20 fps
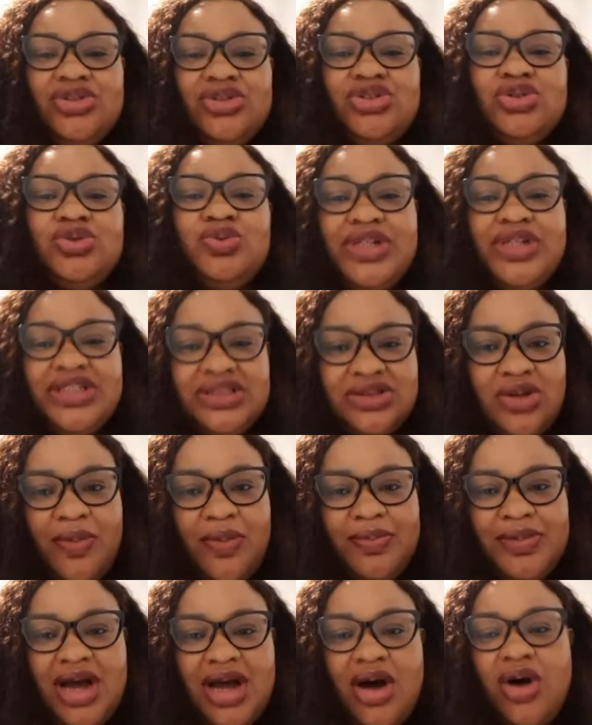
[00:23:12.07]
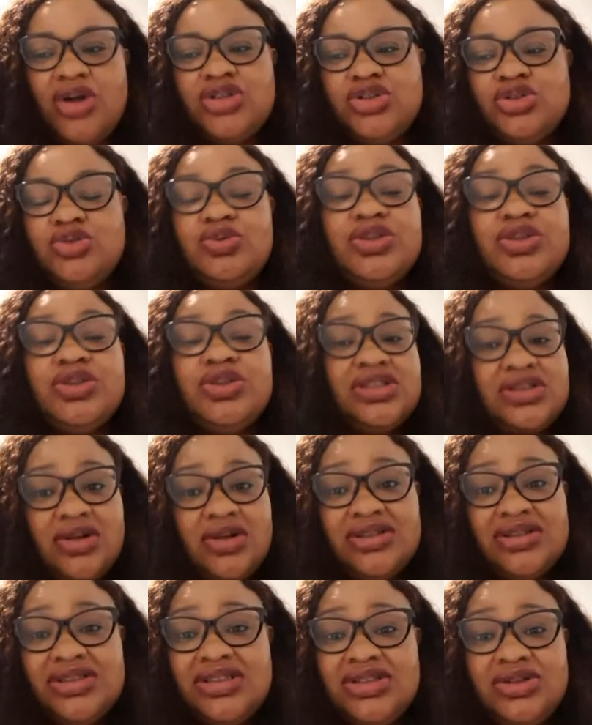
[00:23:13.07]
should we stop now, or should we just
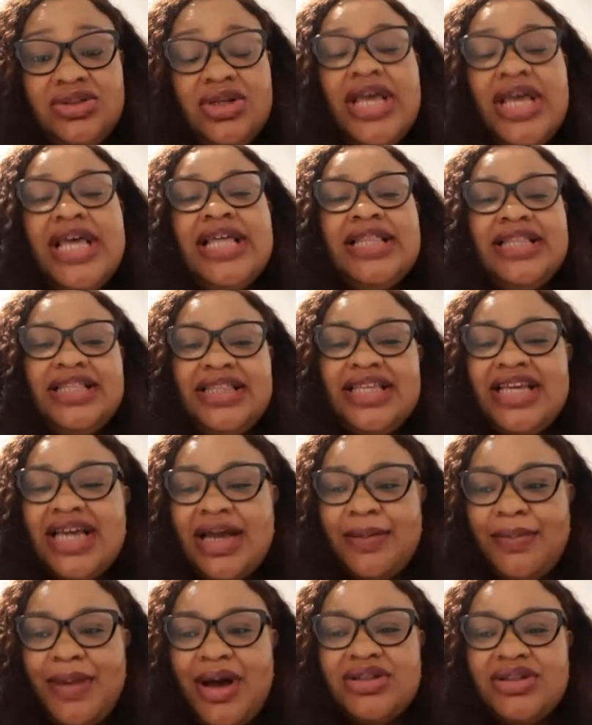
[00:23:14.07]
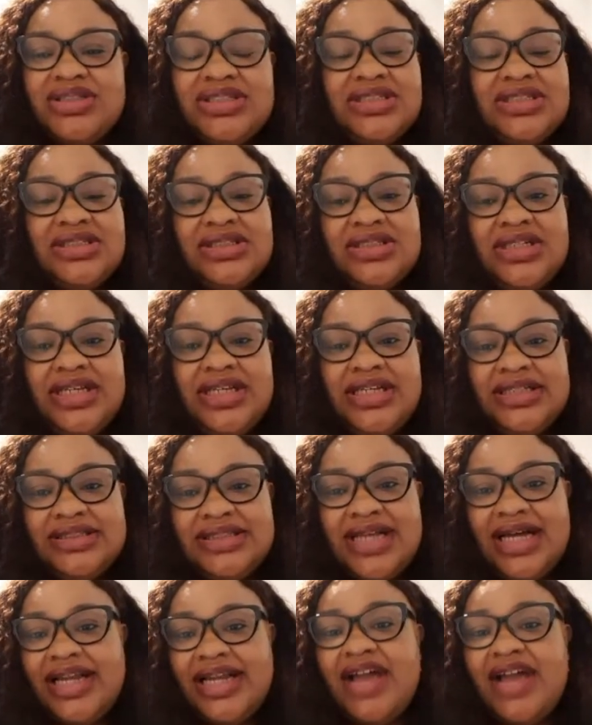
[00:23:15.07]
continue? The thing about this is
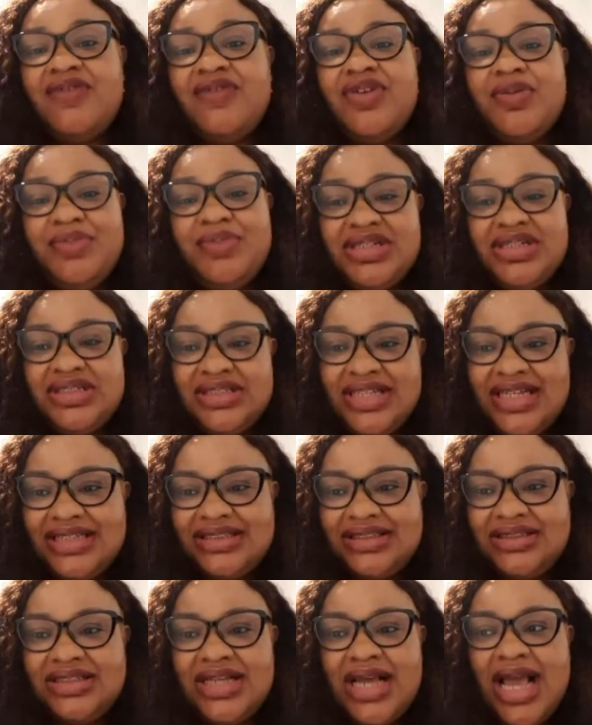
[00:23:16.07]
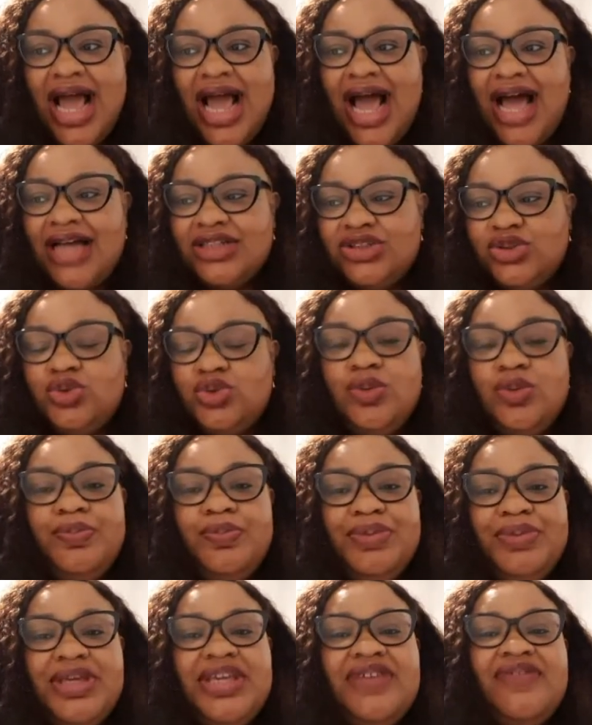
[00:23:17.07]
that every business has to
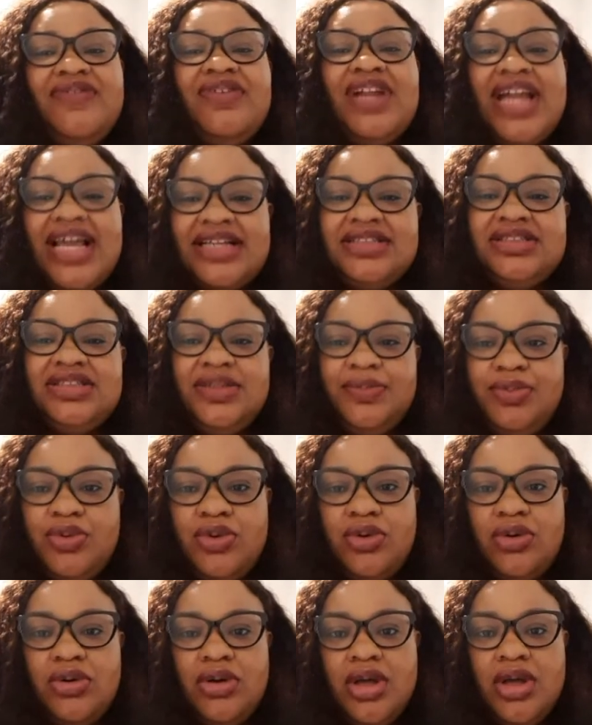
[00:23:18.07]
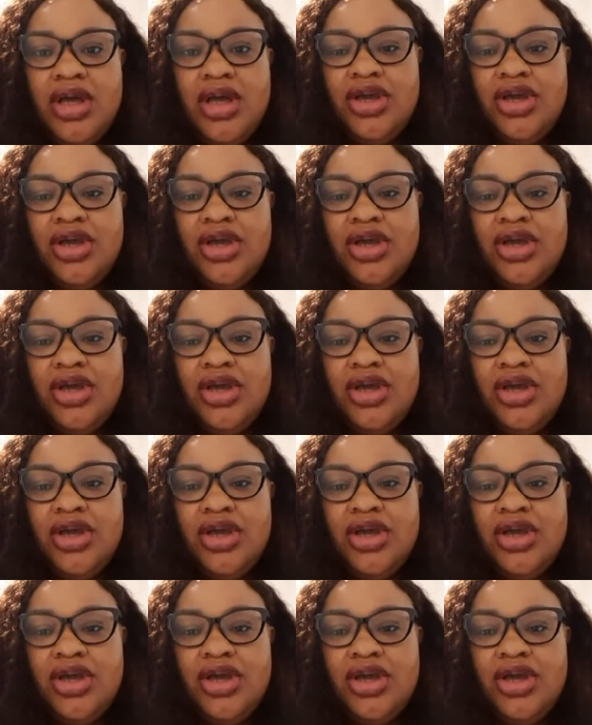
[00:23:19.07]
be flexible.